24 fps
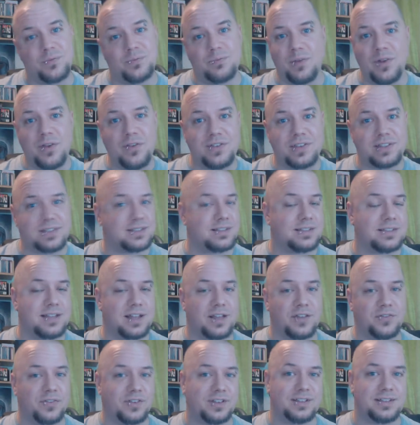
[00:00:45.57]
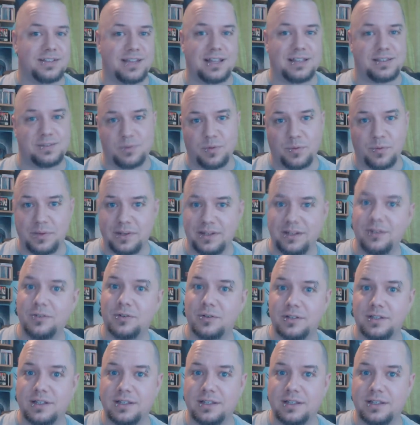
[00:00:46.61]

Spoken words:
movies and stuff, because that's what we do